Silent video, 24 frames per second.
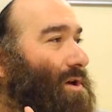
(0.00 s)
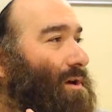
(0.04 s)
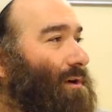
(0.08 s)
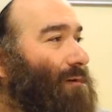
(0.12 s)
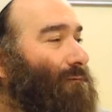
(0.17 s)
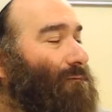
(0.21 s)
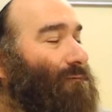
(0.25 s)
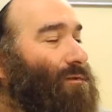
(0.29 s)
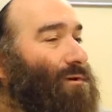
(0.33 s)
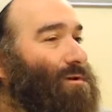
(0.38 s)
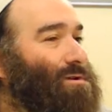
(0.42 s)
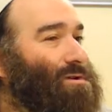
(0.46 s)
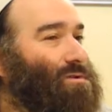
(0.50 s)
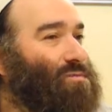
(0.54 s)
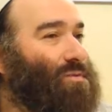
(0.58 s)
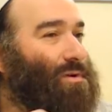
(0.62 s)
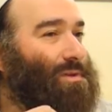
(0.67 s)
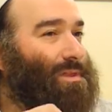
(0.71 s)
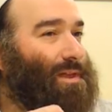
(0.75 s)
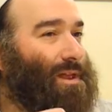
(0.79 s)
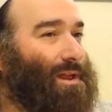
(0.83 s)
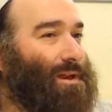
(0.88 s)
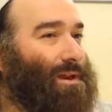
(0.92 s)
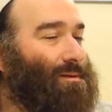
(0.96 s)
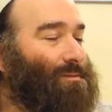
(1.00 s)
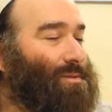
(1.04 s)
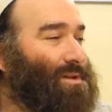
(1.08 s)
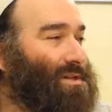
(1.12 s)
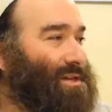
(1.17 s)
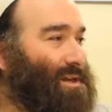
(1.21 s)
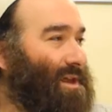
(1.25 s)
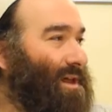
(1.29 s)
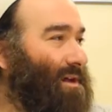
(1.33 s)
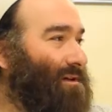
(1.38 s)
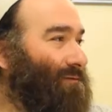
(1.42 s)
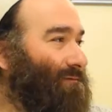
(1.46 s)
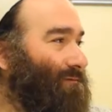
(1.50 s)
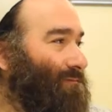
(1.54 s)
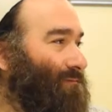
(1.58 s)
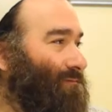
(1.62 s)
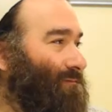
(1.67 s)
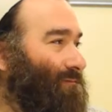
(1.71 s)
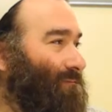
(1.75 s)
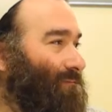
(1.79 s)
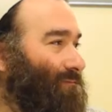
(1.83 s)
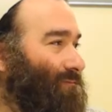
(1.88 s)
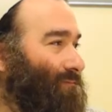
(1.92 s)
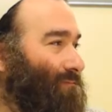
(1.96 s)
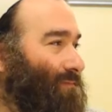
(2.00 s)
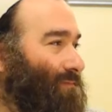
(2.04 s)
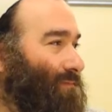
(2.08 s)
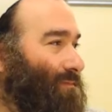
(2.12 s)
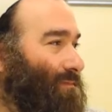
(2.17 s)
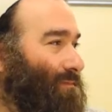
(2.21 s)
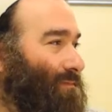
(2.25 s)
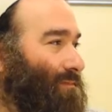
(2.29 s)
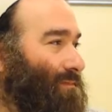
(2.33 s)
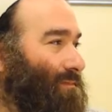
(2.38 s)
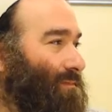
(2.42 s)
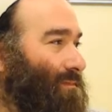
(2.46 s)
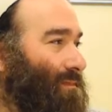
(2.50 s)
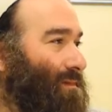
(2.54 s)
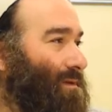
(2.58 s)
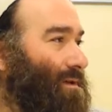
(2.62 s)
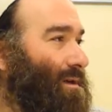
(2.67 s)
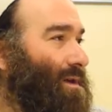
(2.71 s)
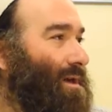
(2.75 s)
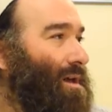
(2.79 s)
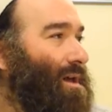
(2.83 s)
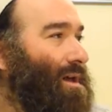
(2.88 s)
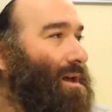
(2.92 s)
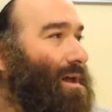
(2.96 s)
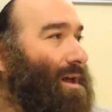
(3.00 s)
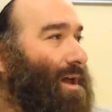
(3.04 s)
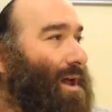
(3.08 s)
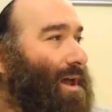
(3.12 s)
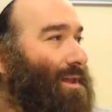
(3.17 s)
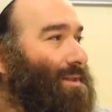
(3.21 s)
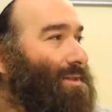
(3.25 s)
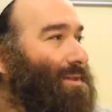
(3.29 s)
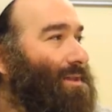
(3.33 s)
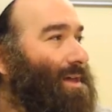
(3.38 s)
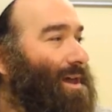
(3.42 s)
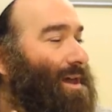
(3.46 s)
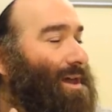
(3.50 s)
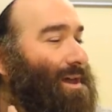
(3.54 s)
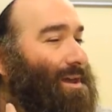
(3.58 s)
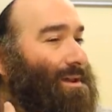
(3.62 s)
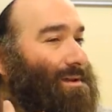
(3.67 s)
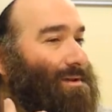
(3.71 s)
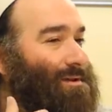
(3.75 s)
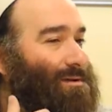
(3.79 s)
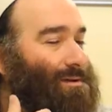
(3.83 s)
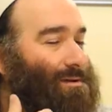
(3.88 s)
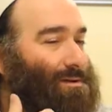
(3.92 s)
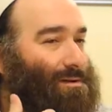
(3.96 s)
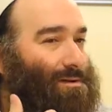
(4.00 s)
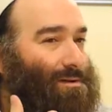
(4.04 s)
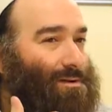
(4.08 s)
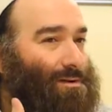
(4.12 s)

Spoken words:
First within himself, and then